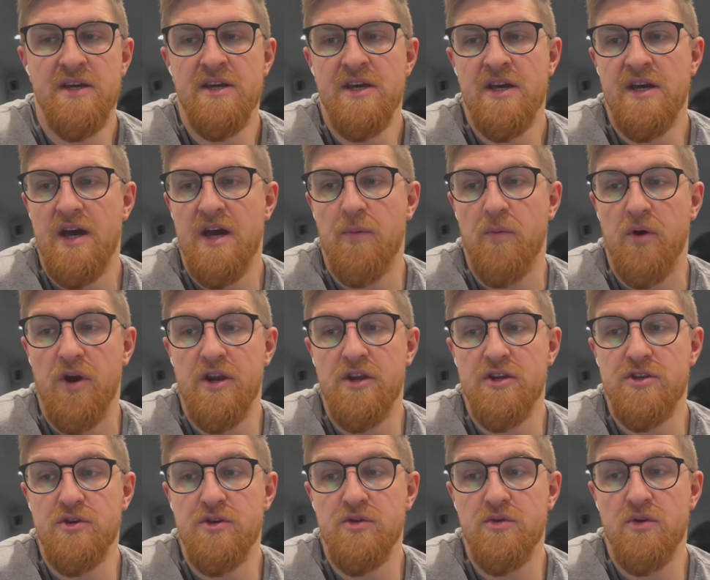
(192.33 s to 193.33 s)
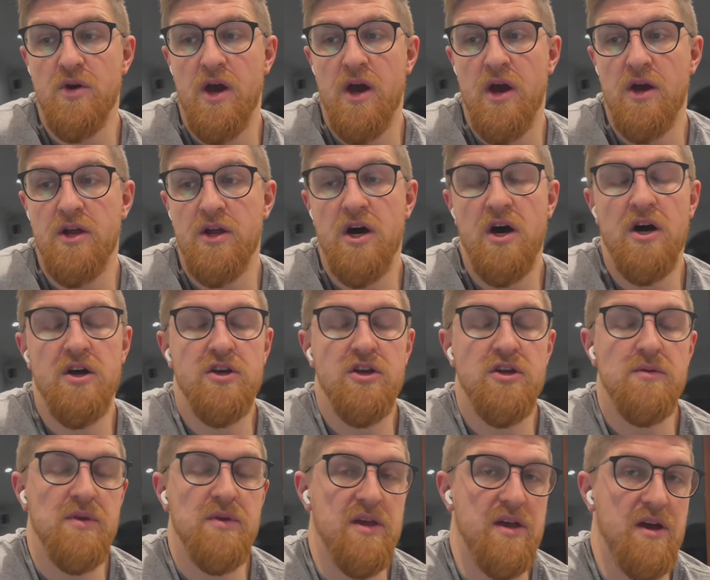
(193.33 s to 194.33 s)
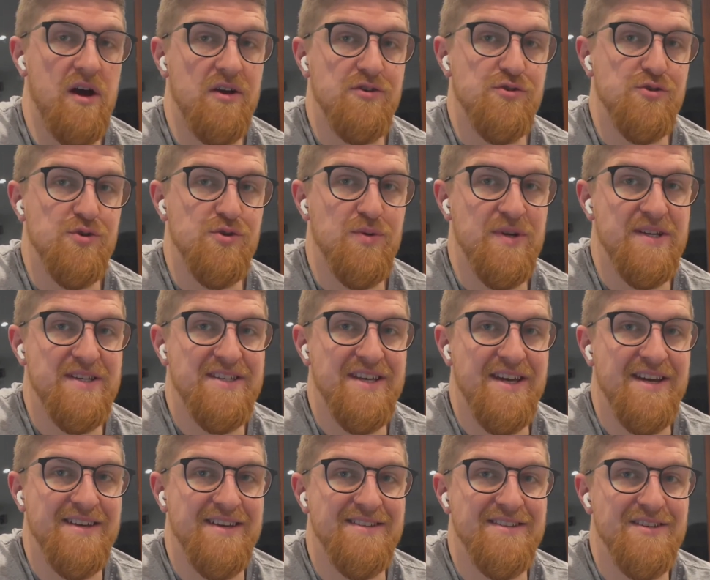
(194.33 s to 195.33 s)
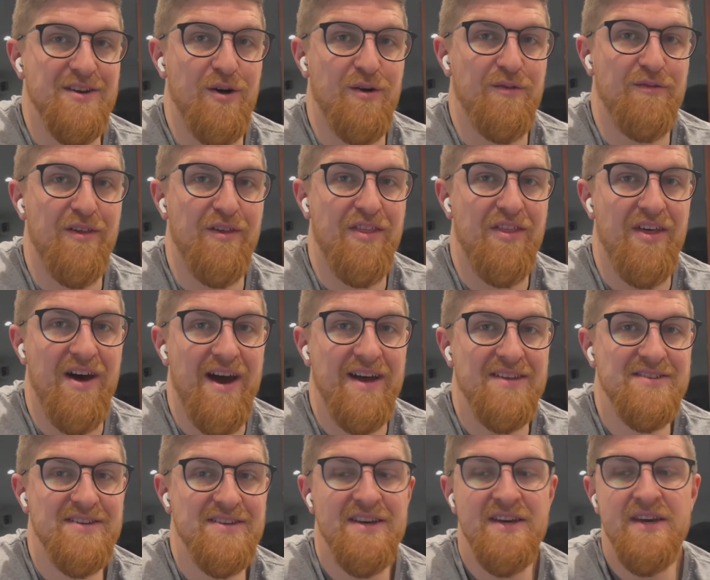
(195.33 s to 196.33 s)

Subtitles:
And we're gonna do accumulate 120 seconds of that.